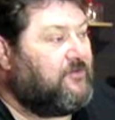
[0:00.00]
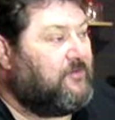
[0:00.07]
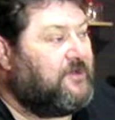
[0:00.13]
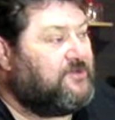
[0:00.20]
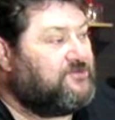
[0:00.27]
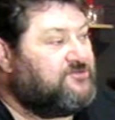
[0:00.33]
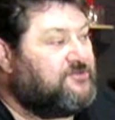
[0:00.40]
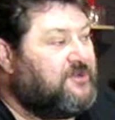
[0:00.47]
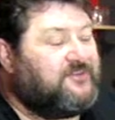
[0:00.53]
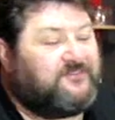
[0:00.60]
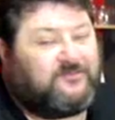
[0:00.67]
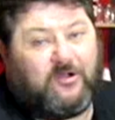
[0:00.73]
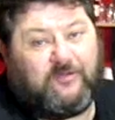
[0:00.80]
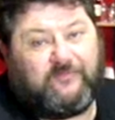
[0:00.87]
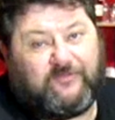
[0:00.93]
away in two days'
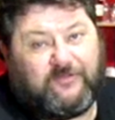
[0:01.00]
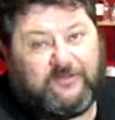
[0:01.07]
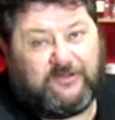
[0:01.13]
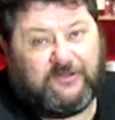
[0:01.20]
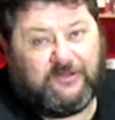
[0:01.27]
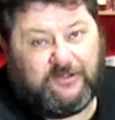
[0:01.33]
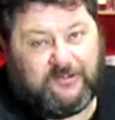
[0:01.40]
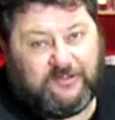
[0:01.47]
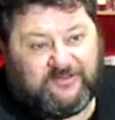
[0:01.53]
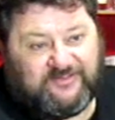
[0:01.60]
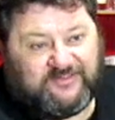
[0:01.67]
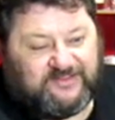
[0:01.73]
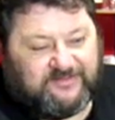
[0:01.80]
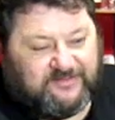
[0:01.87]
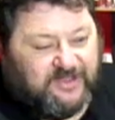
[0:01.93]
time for
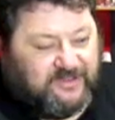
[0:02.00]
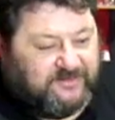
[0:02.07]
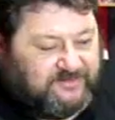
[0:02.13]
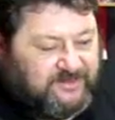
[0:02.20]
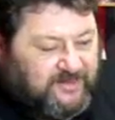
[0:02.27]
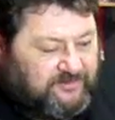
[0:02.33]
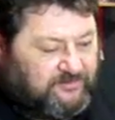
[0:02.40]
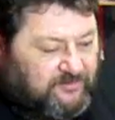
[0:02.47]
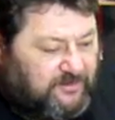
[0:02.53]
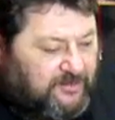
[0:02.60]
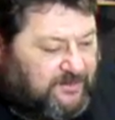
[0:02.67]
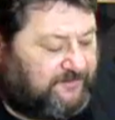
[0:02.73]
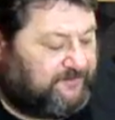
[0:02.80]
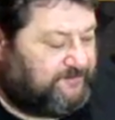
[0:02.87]
six days down to uh,